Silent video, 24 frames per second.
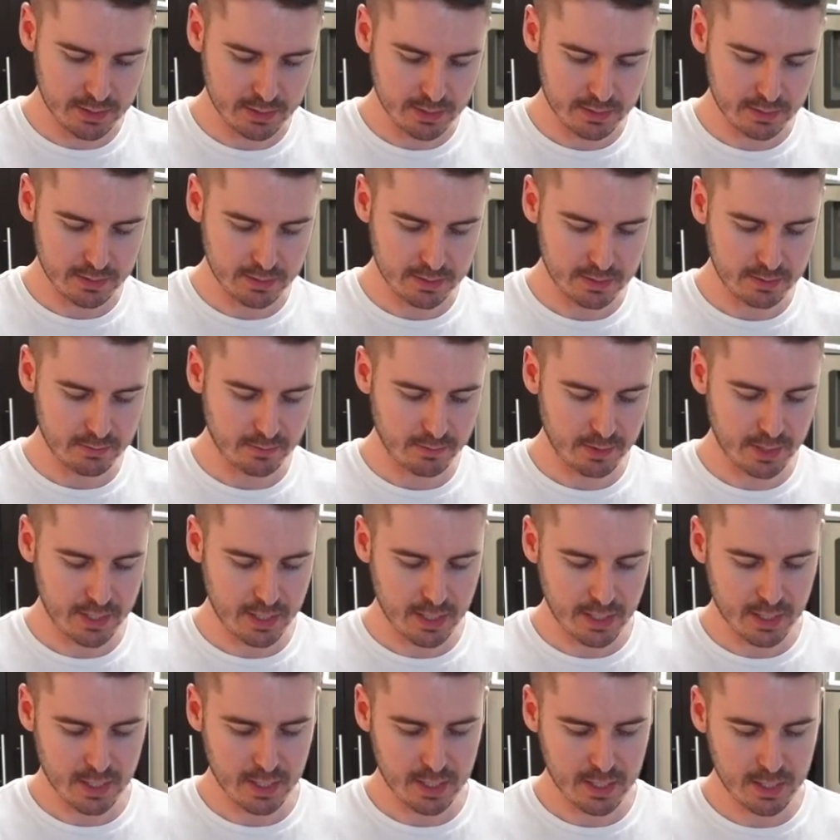some
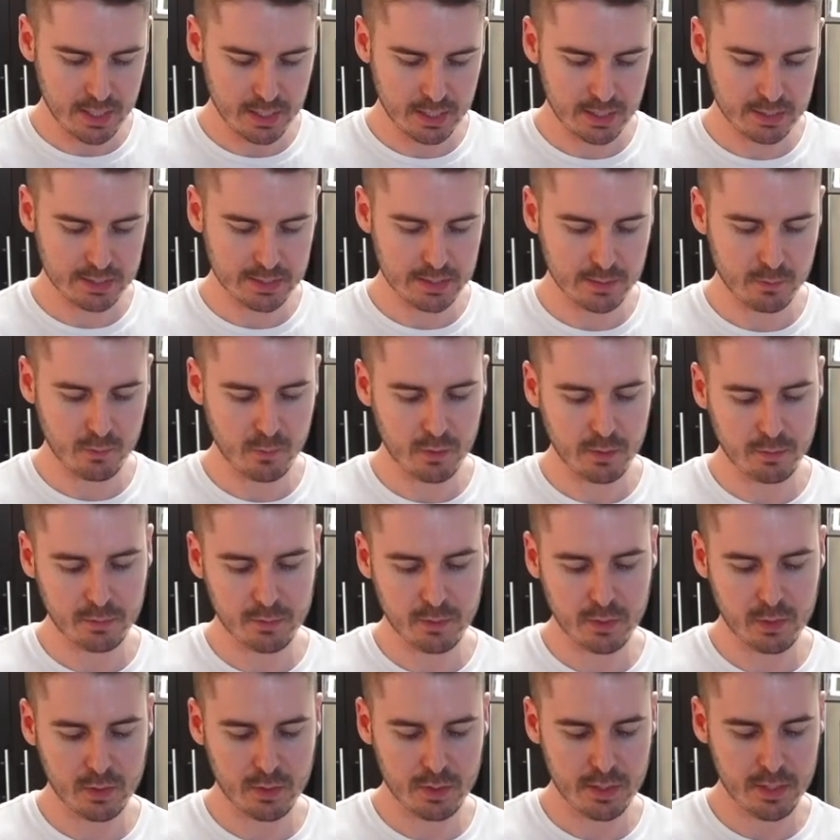cake, some whipped
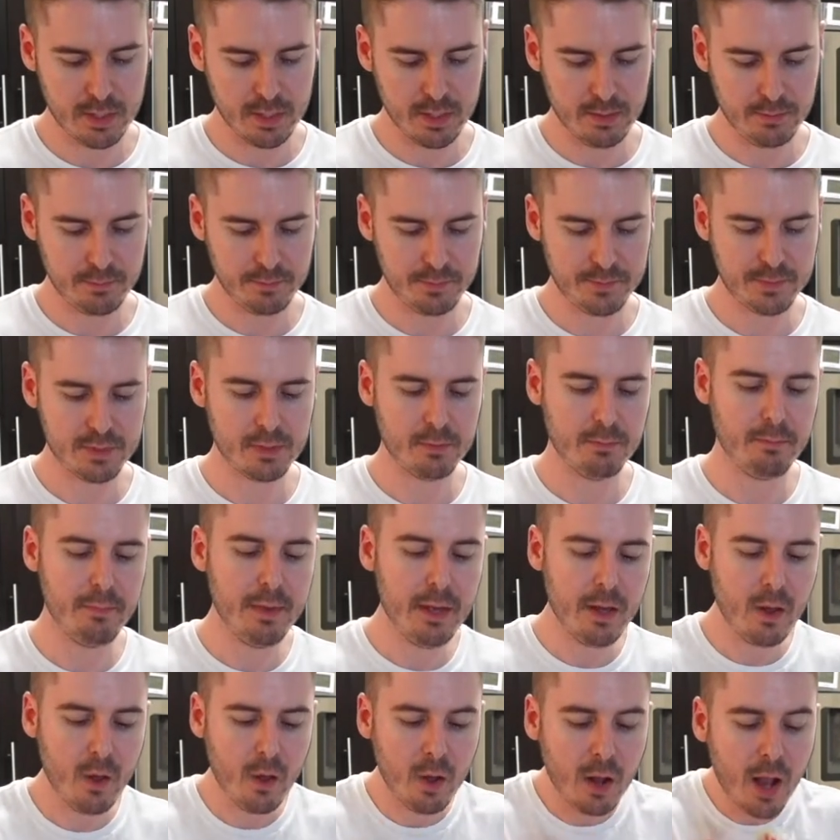cream, some
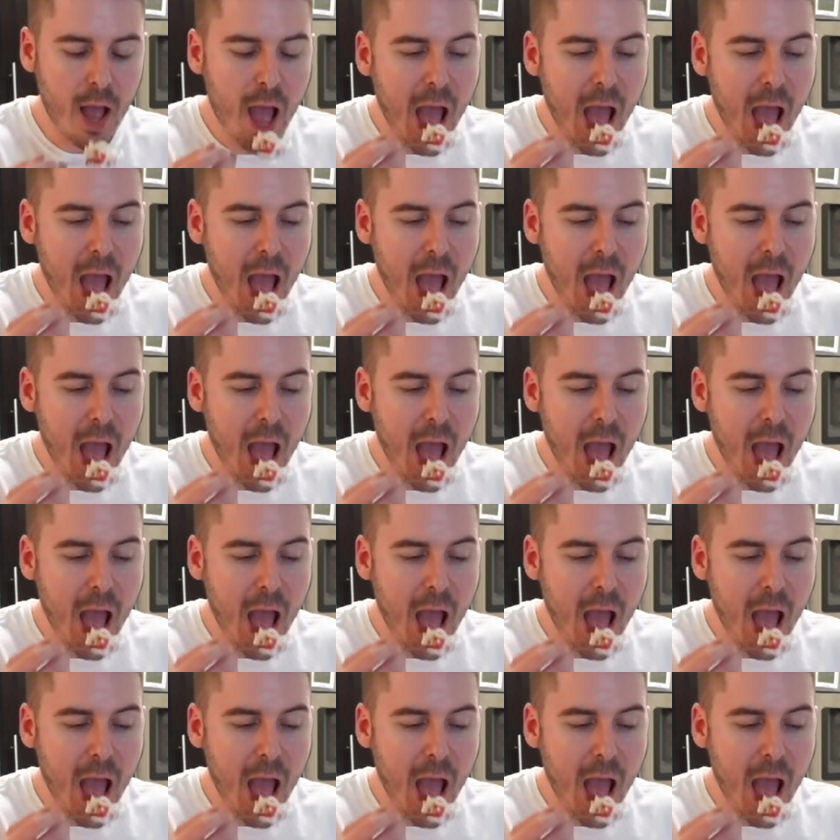milk.